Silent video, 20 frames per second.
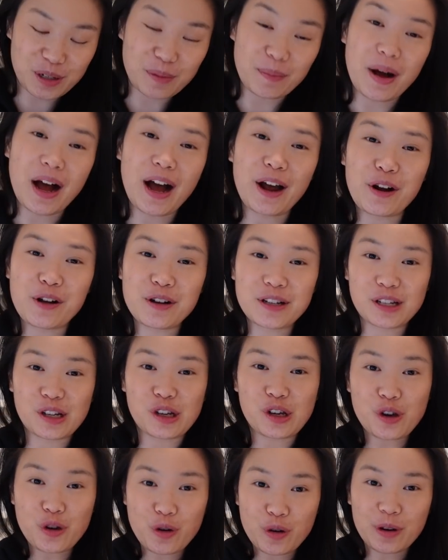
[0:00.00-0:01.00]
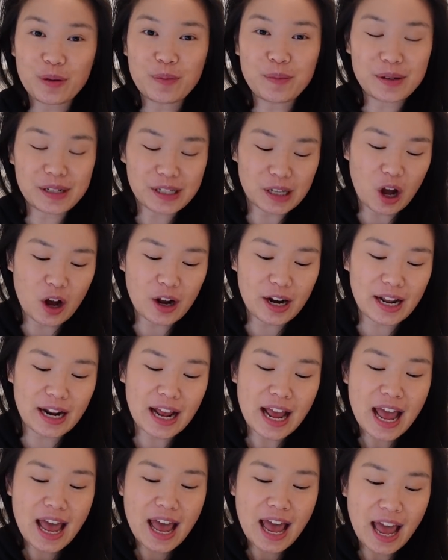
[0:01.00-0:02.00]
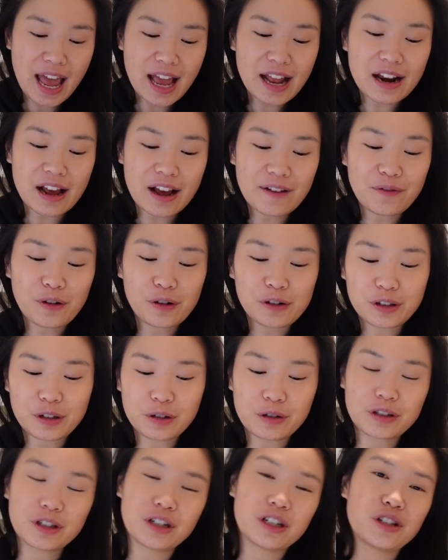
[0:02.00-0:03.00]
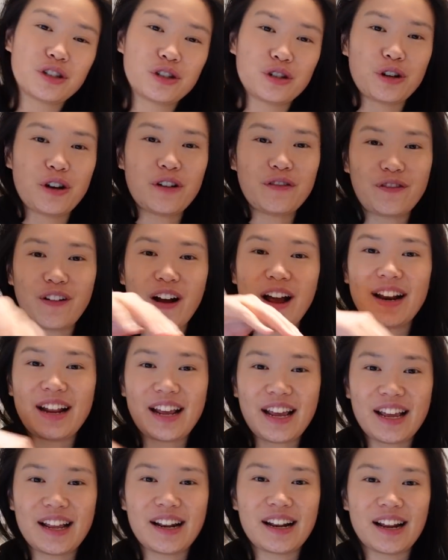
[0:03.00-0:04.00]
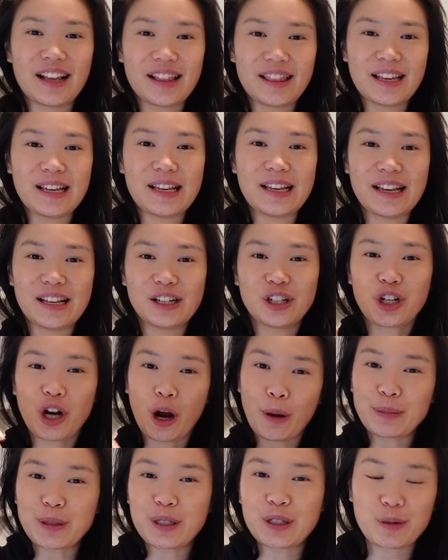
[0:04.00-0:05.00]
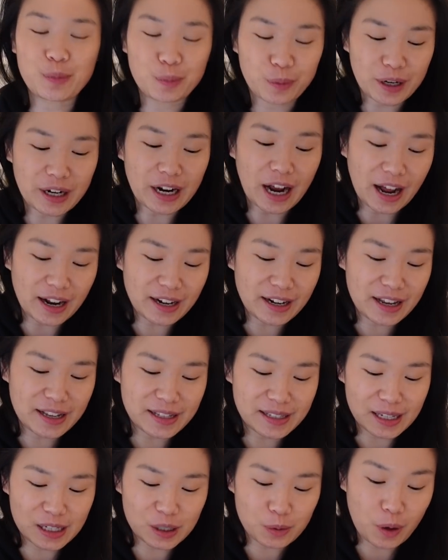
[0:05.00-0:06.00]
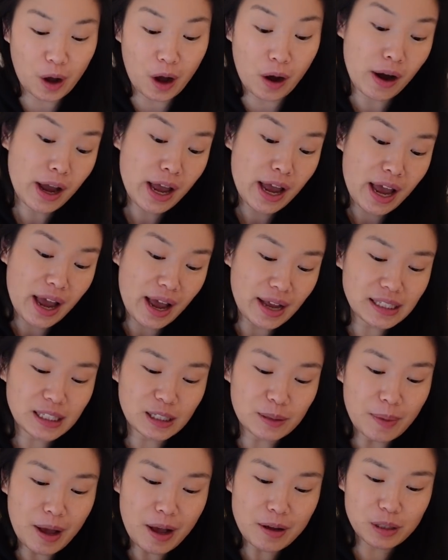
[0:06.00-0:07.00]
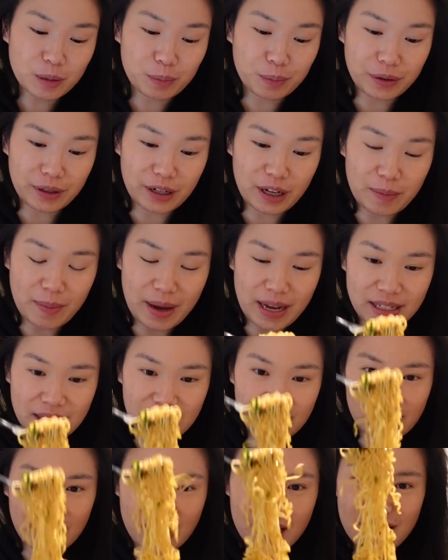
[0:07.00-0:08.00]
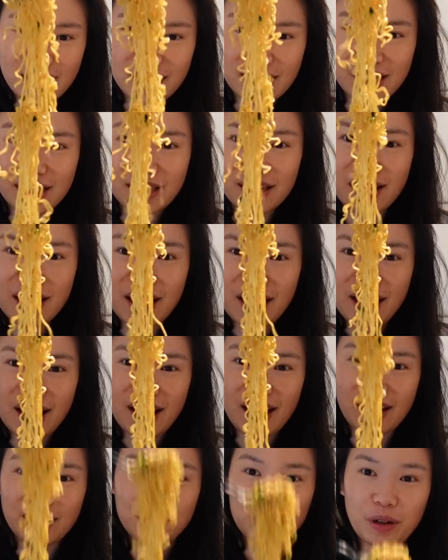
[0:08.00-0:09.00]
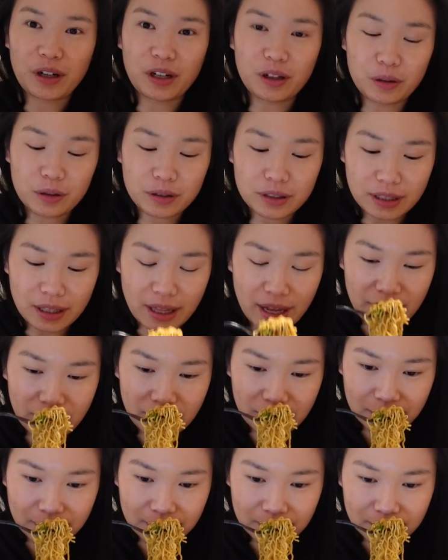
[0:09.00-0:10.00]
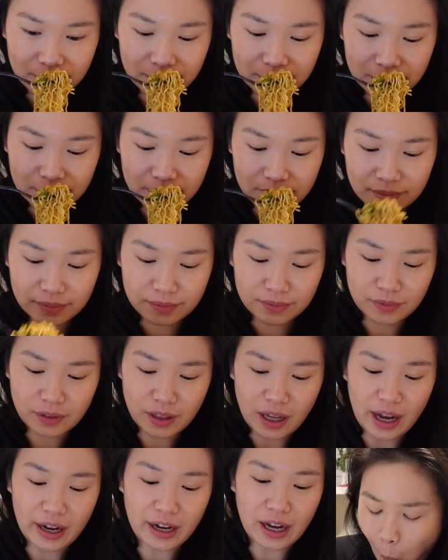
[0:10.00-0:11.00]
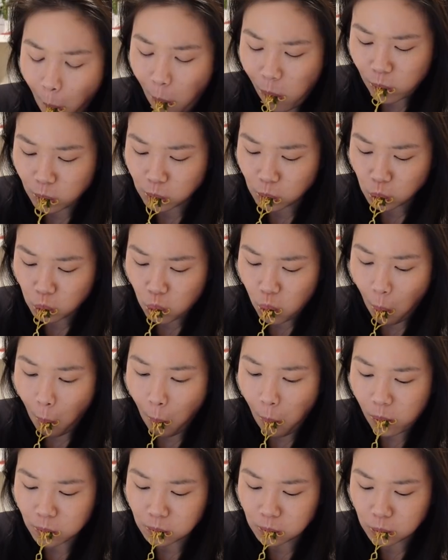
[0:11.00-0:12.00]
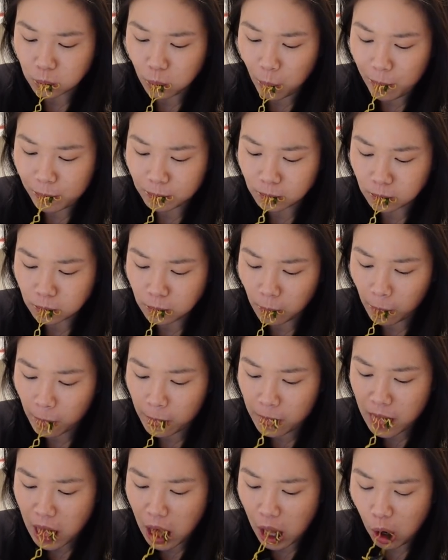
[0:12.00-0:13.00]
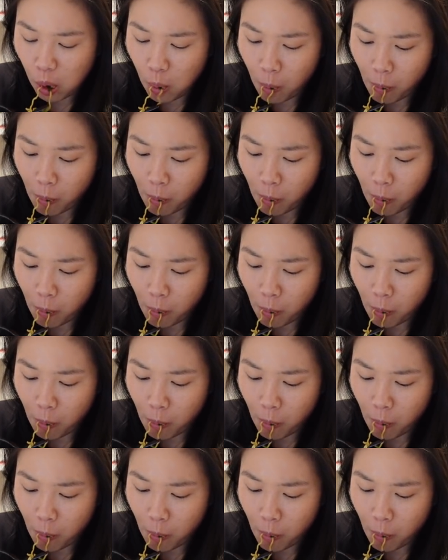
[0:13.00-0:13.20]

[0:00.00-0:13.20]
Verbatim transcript: tomatoes and cucumbers on it, and I've also sort of stir fried in the chopped spring onions as well. It smells pretty amazing. This is what it looks like. I can't wait to dig in.